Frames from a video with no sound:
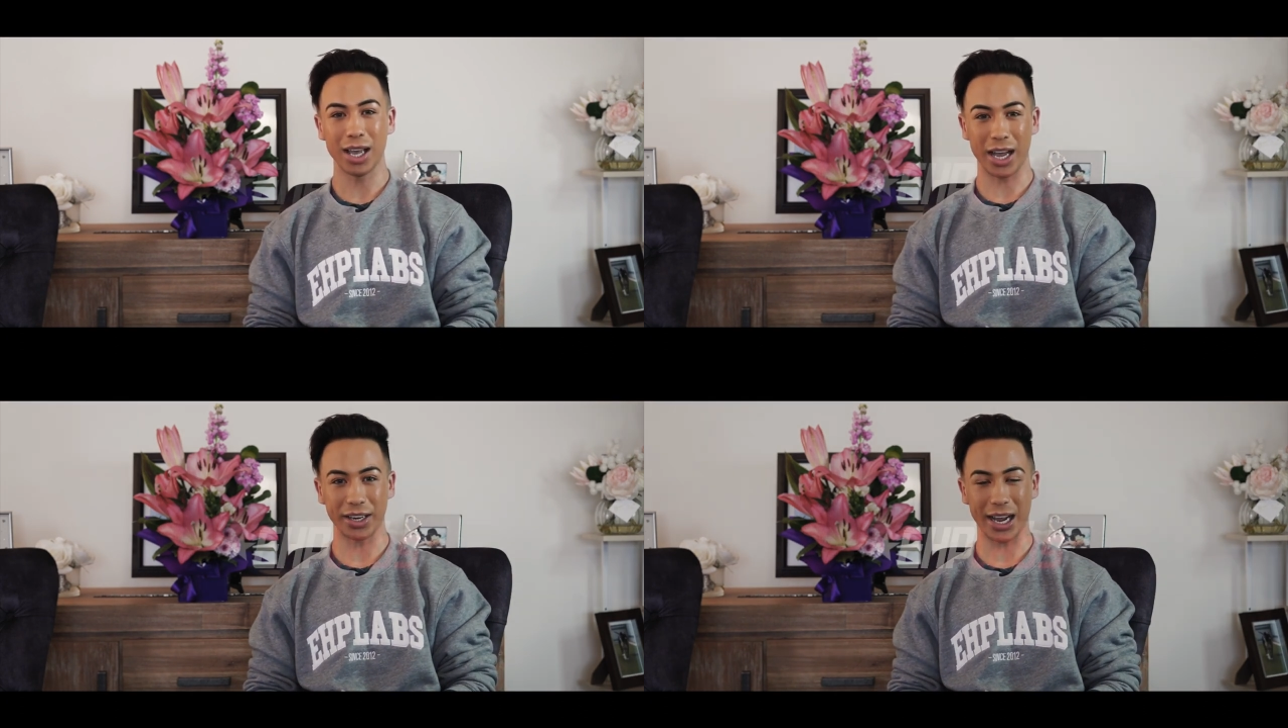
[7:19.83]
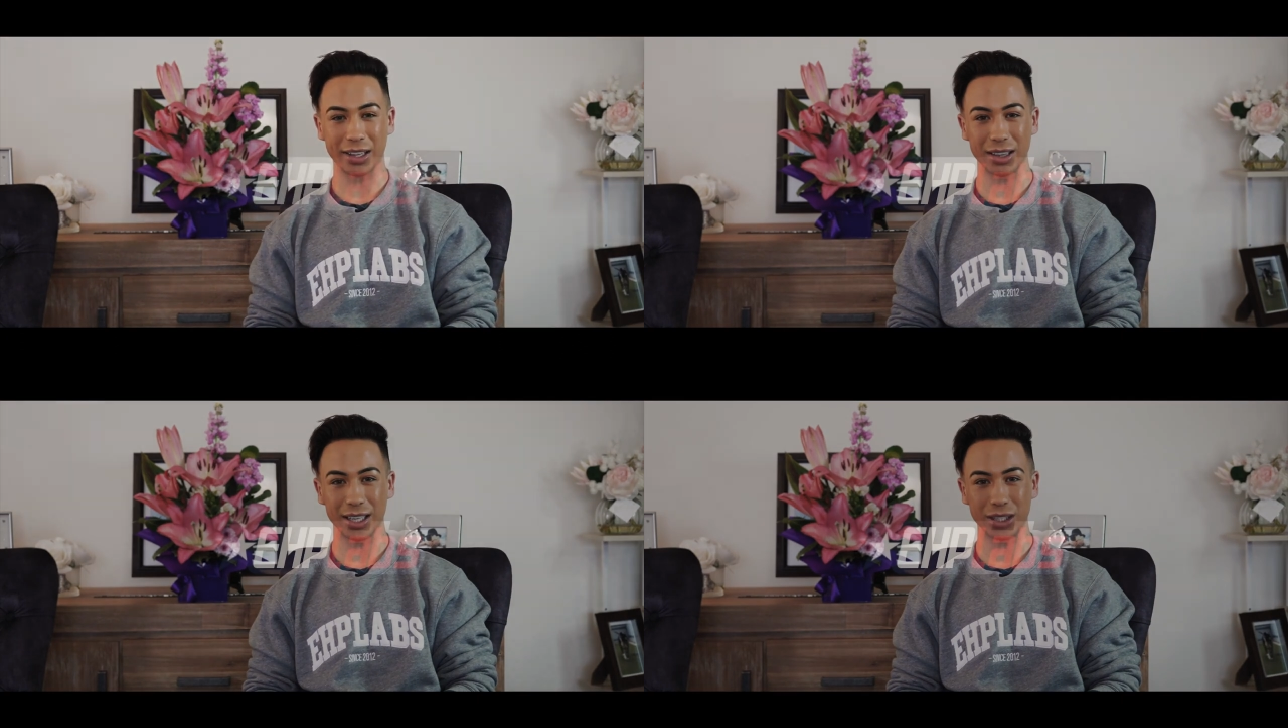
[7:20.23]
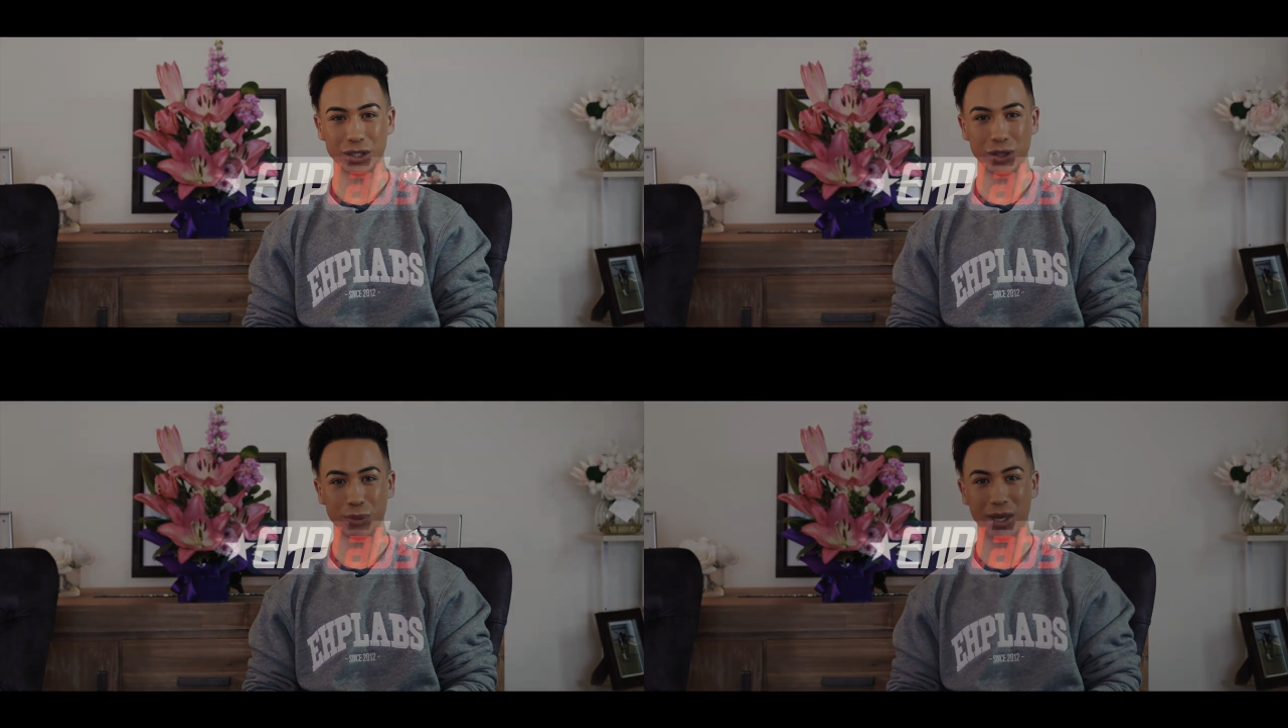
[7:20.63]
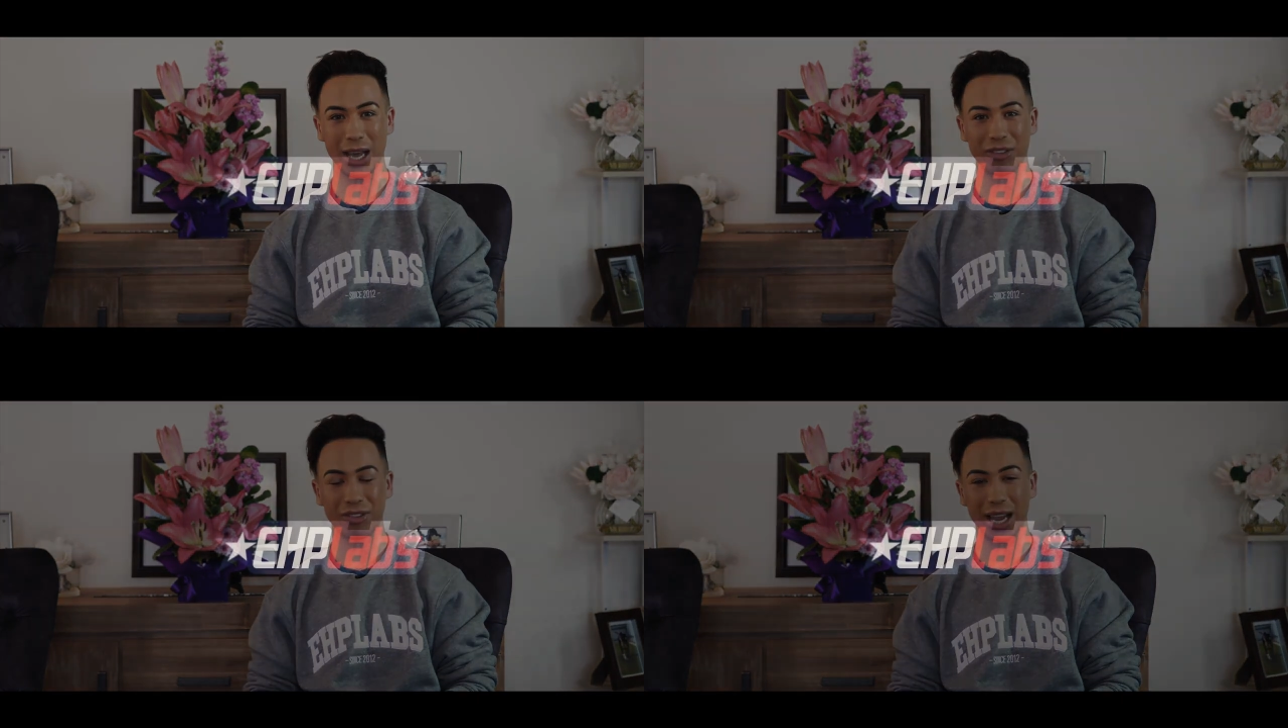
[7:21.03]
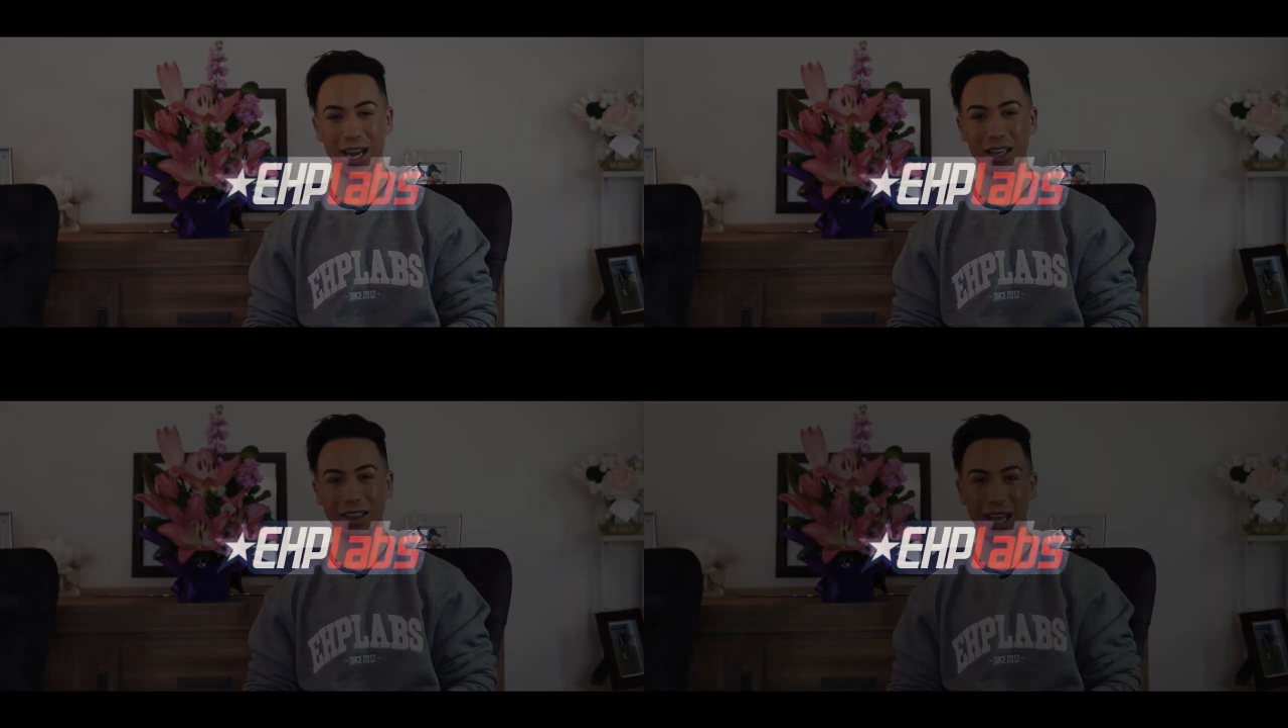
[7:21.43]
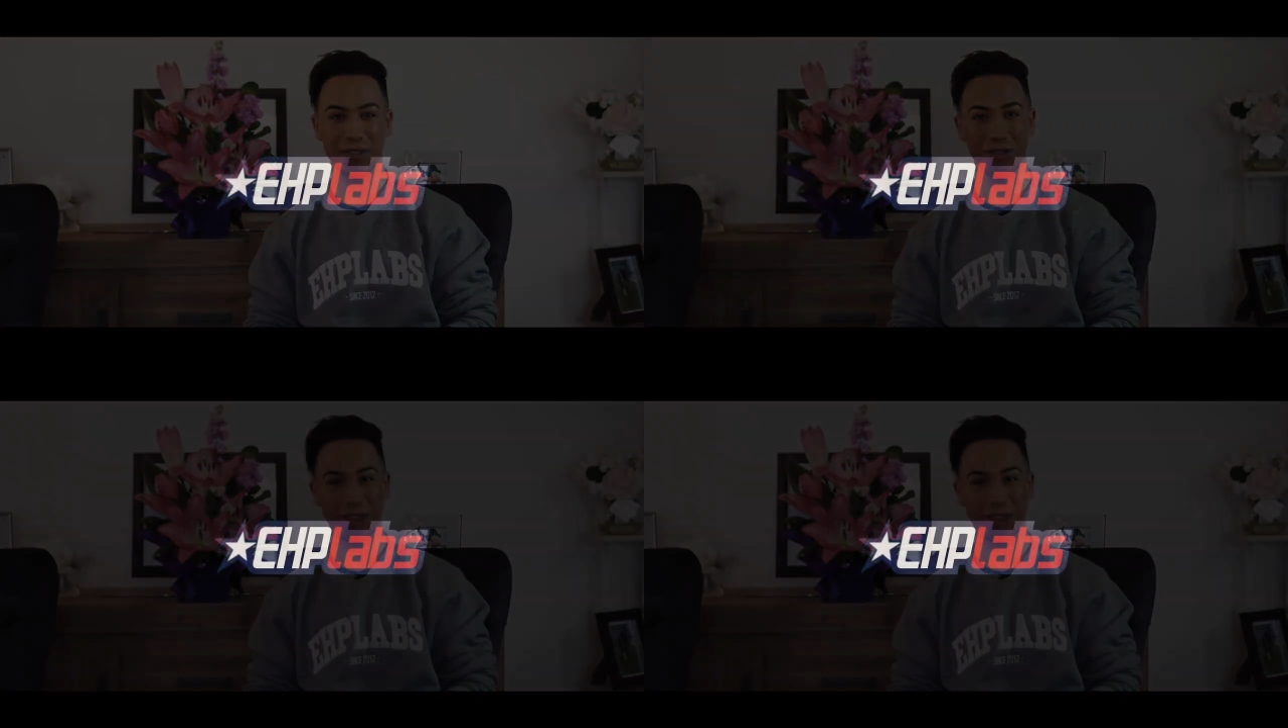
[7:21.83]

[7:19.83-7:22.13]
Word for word: an athlete to be advocating that for